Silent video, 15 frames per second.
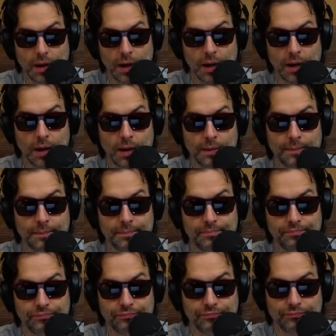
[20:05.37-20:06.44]
um,
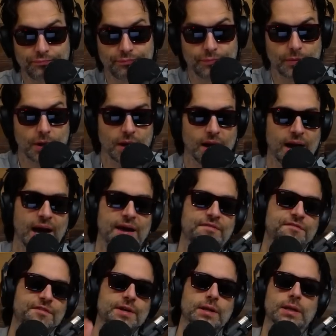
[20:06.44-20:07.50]
I
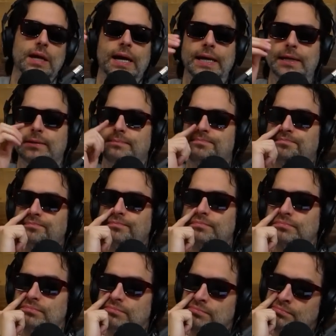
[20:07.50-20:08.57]
feel like
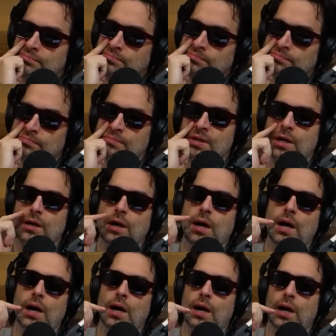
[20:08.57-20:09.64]

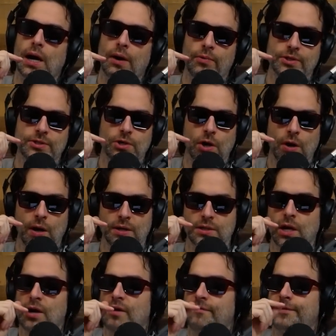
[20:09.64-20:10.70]
uh, I went to uh,
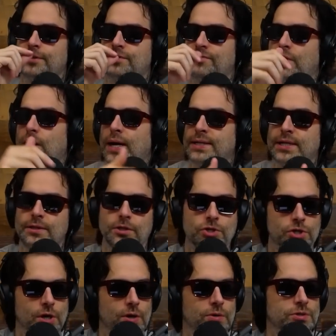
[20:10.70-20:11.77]
first of all I did the
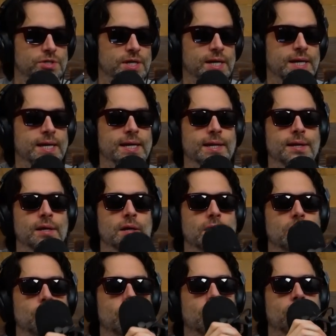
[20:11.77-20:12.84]
shows in
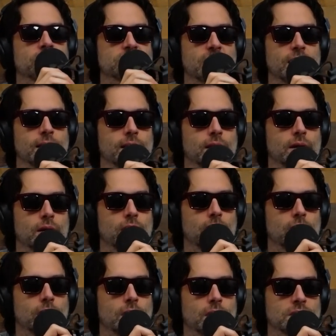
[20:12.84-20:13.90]
where was I?
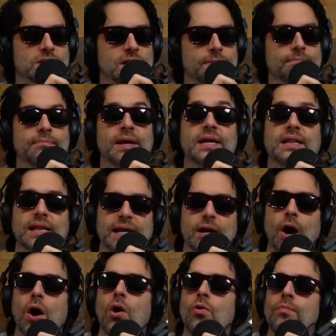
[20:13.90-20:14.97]
Austin, Midland.
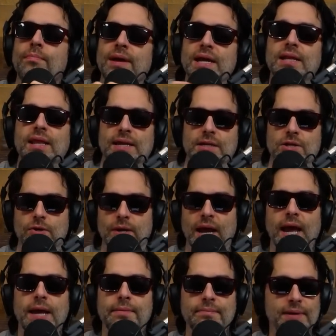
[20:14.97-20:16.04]
Oh, Midland, dude.
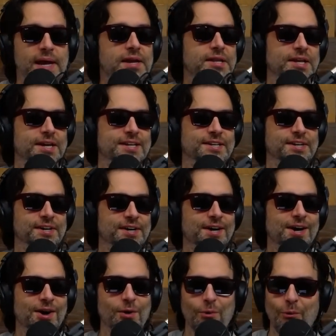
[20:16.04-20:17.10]
Hey, Midland,
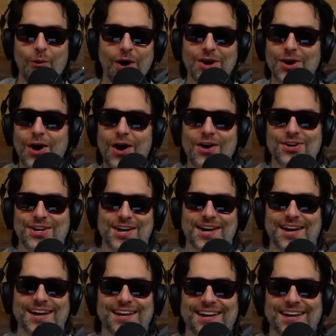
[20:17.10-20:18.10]
what are you?